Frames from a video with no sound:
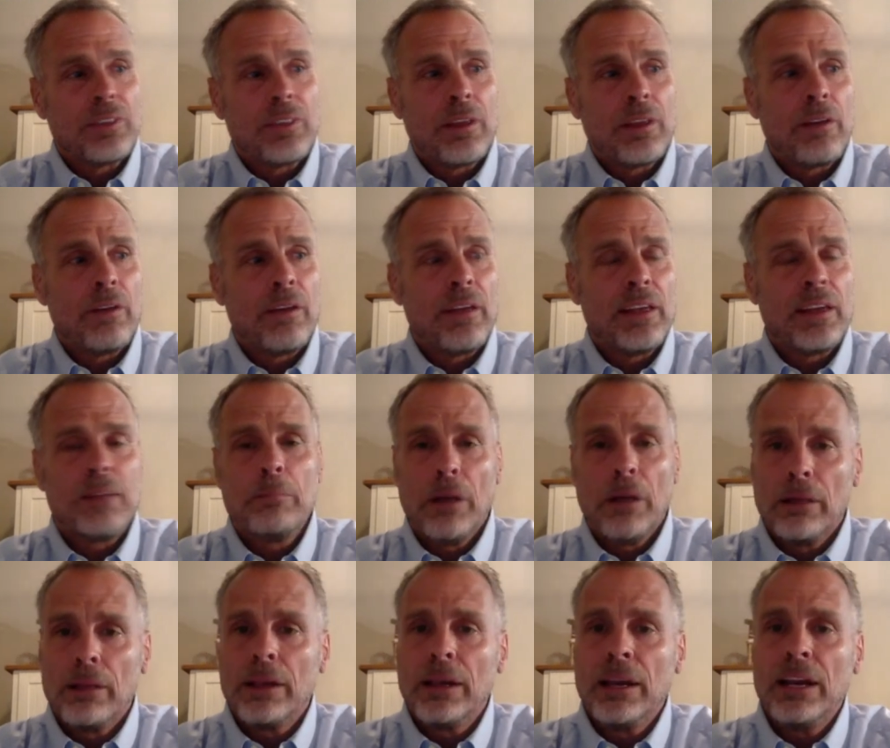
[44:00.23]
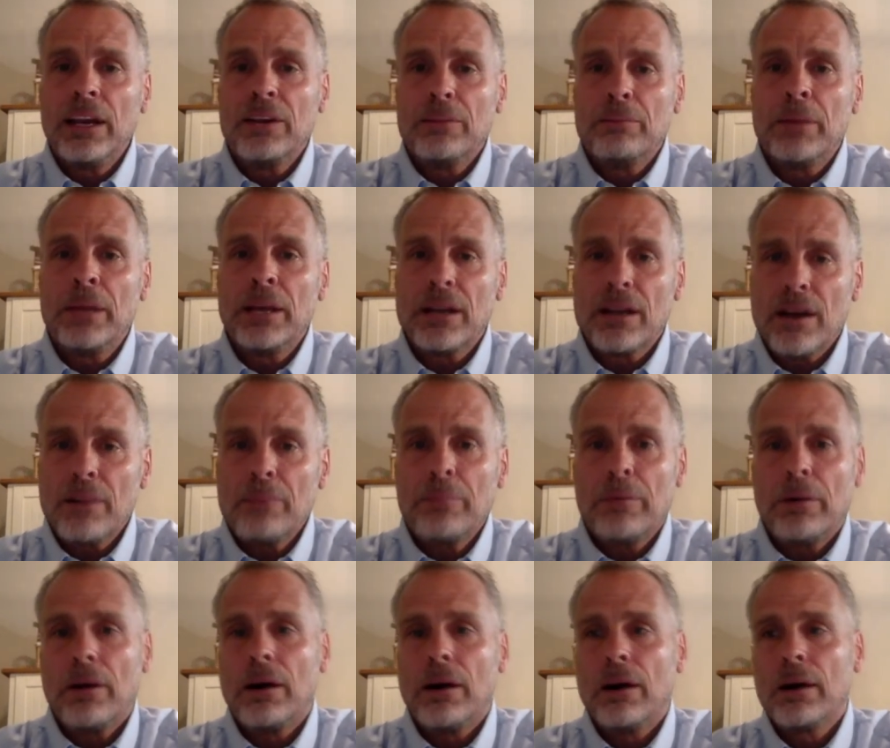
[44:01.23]
their inability to pick up
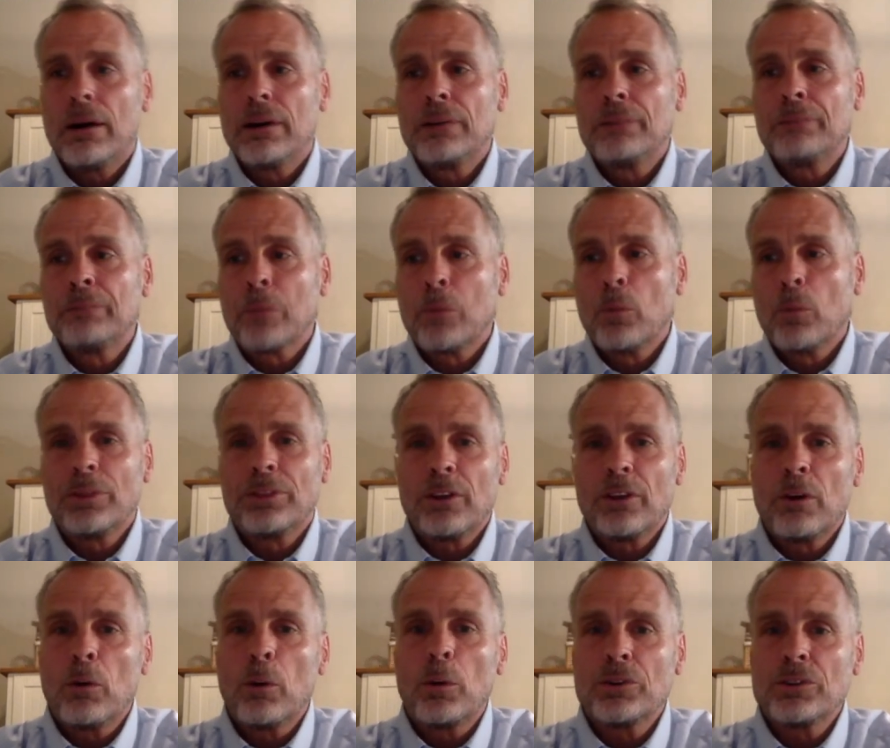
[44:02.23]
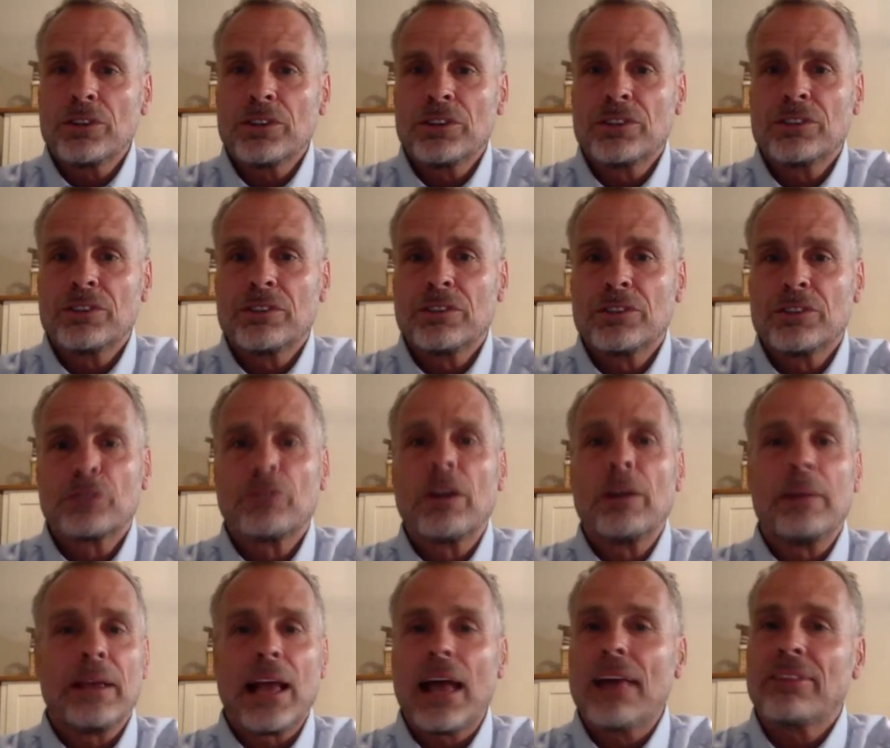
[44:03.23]
on what their horse is
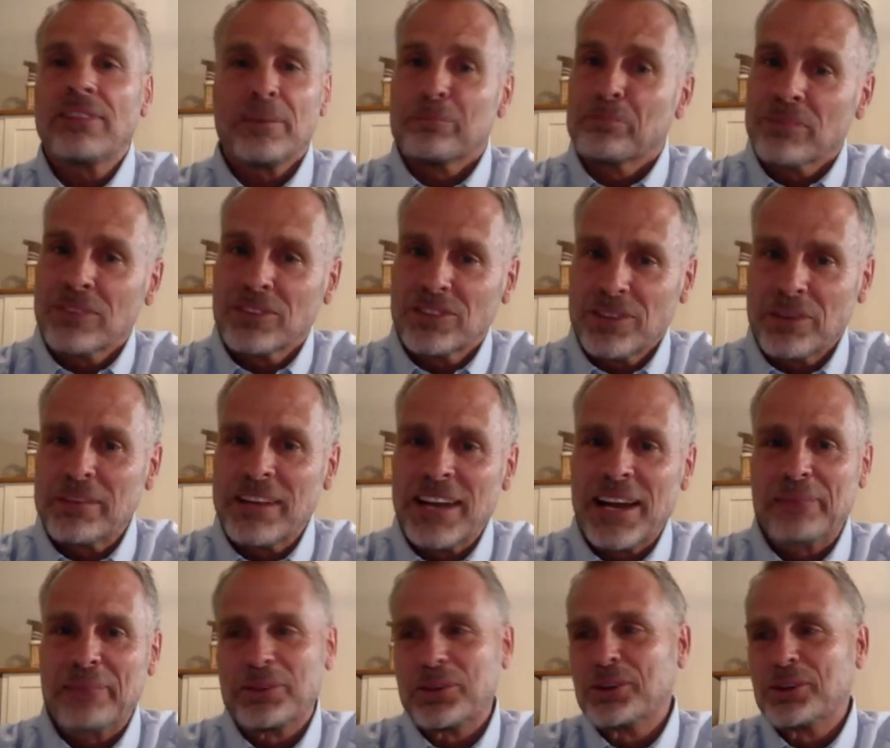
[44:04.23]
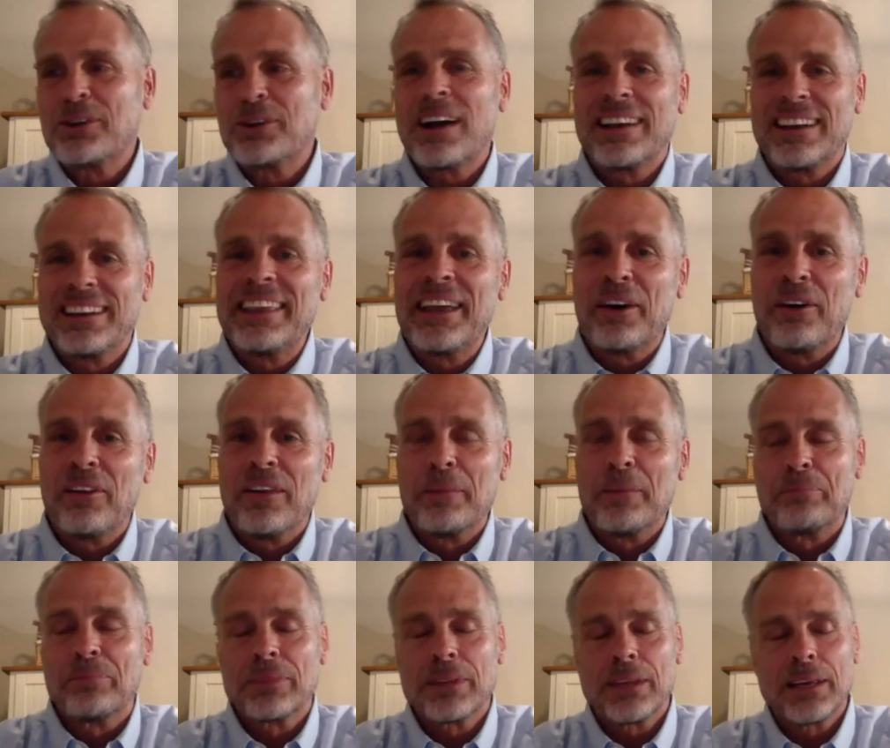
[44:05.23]
screaming at them sometimes, or trying to tell
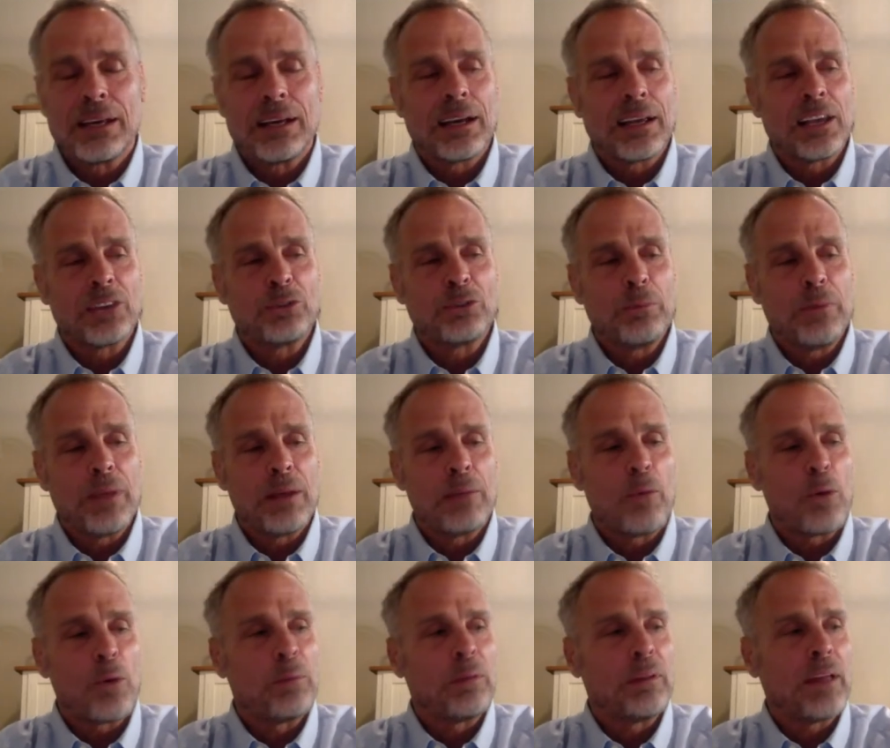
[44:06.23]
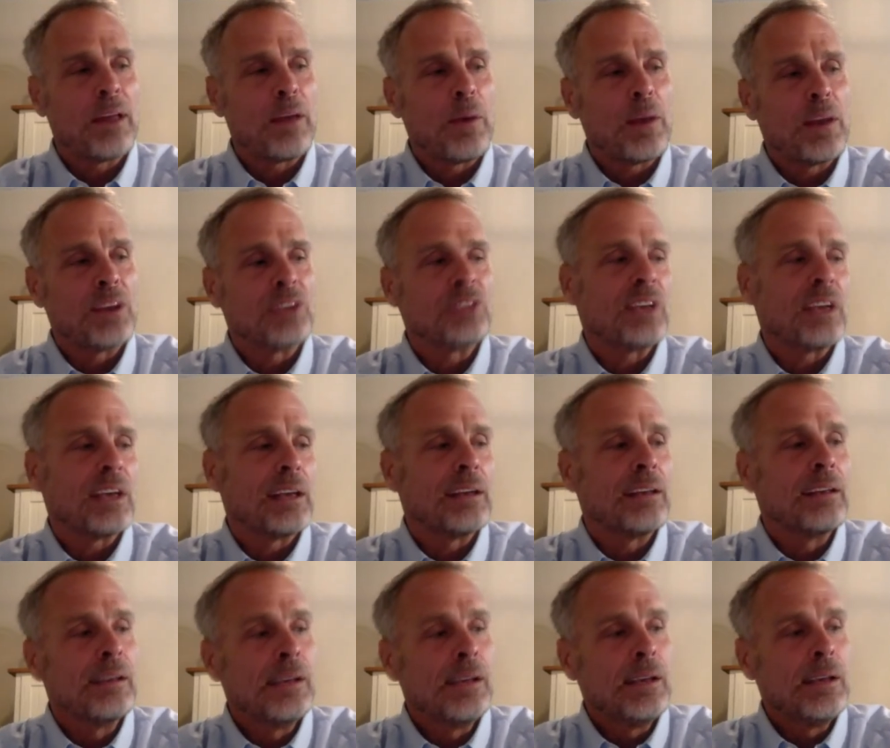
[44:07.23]
them, uh, I guess would be a more polite way to say it.
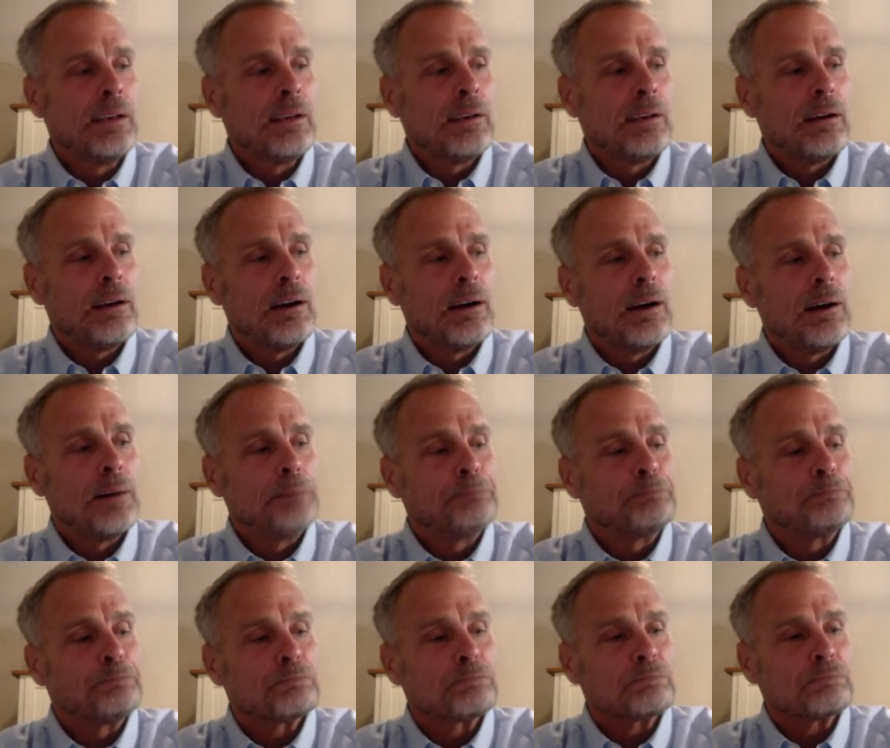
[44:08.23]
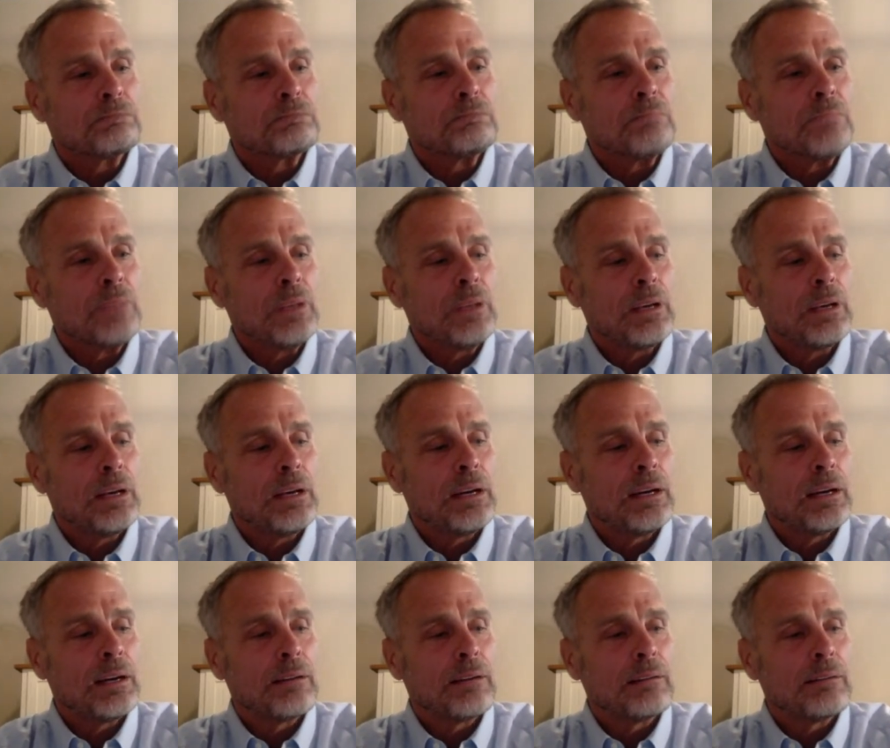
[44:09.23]
Um,
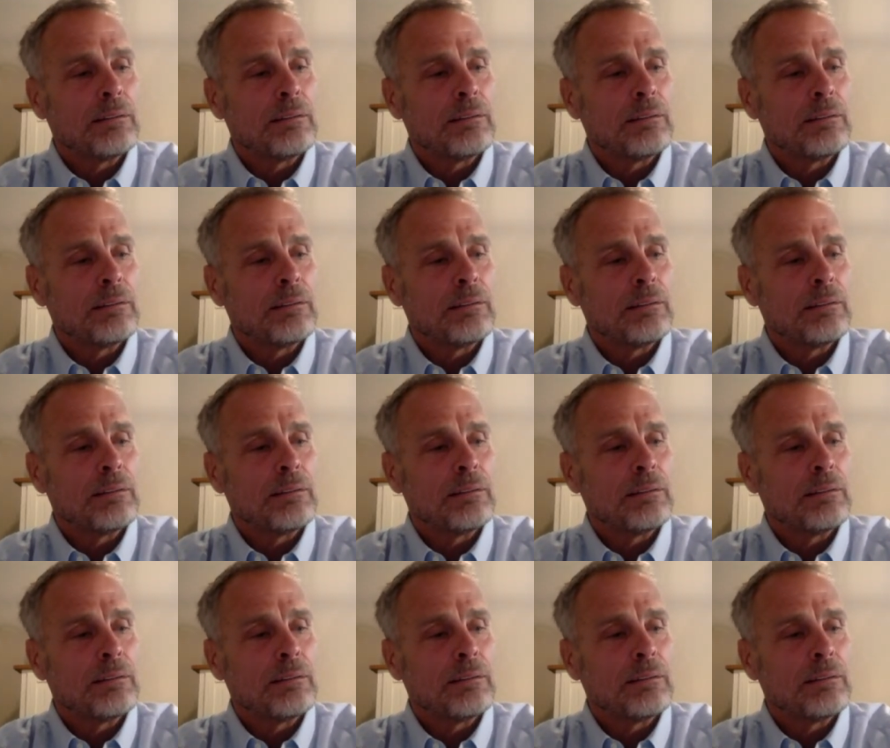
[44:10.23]
uh,